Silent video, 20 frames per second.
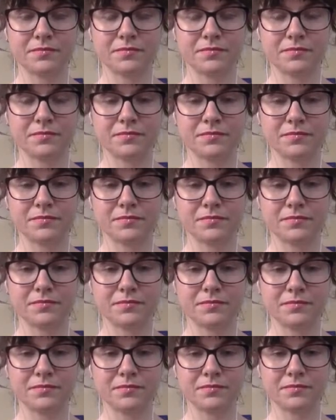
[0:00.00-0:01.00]

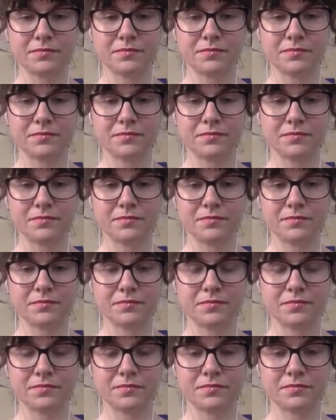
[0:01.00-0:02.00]

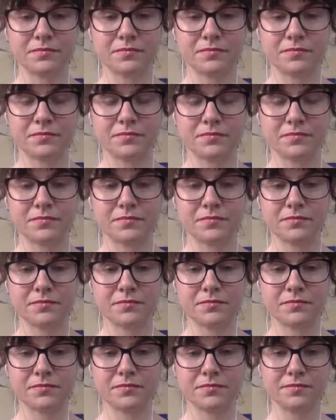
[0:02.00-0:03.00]

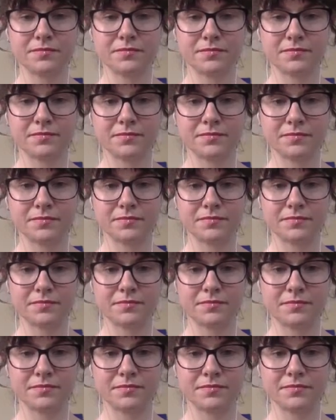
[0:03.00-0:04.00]

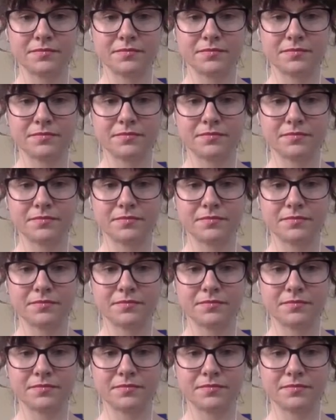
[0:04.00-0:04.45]
(silent)